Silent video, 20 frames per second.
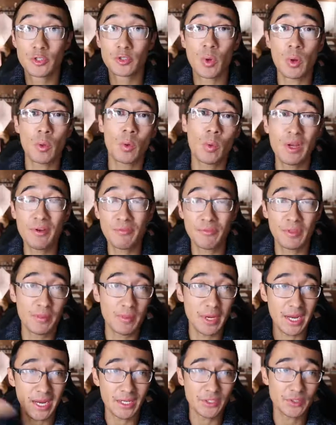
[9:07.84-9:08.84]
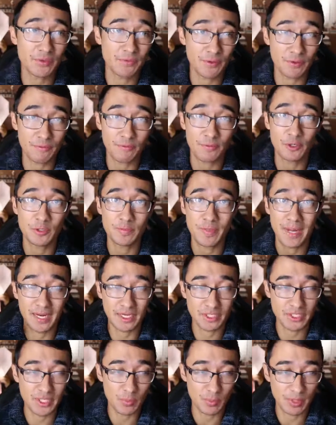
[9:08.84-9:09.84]
So while we're waiting for them to answer for the first
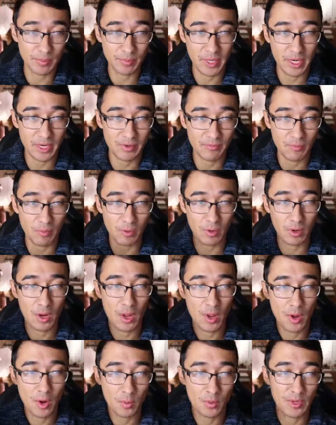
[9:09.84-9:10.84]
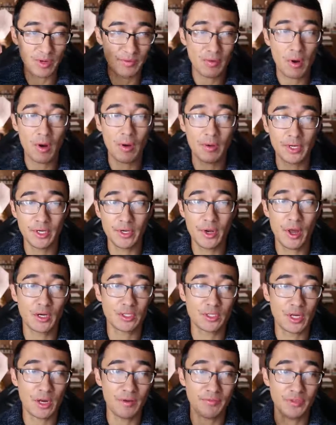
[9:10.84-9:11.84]
package that we paid for, we have already
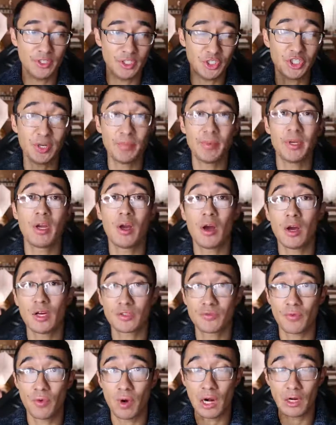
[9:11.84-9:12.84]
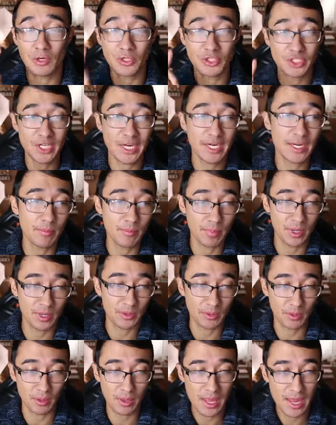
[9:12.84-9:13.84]
knocked off the shipping costs for our second
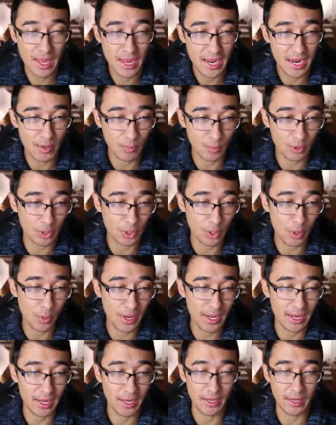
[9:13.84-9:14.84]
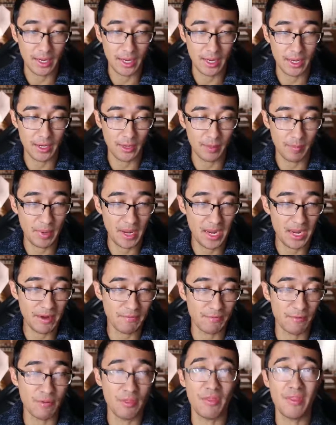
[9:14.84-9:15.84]
bundle, and we're gonna go ahead and pay
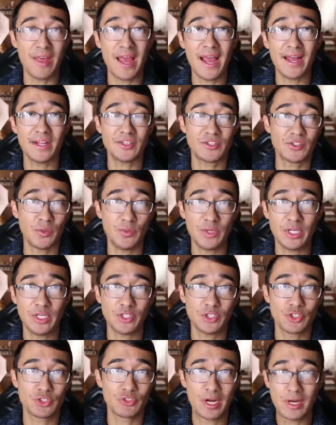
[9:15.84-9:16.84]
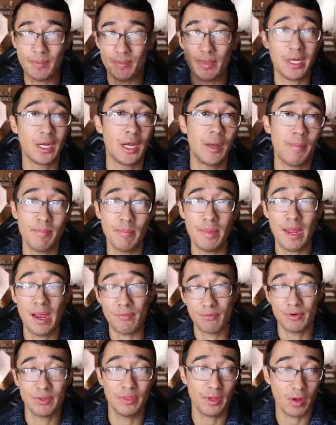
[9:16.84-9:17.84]
for that so we can just try to pick up
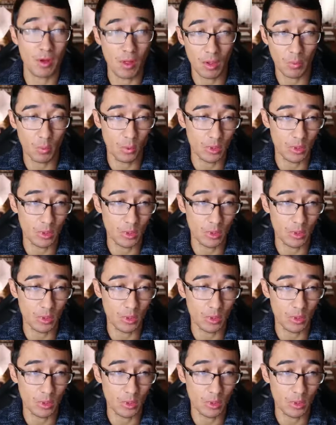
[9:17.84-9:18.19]
everything all at